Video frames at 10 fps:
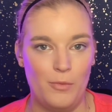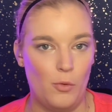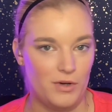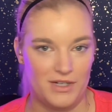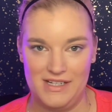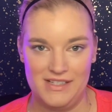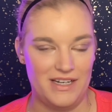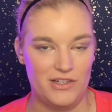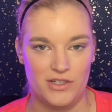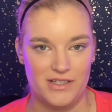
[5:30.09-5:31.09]

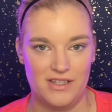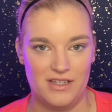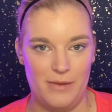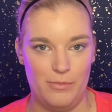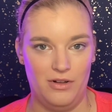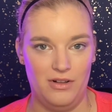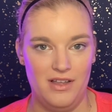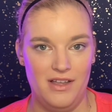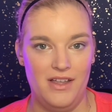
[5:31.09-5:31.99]
organization staple.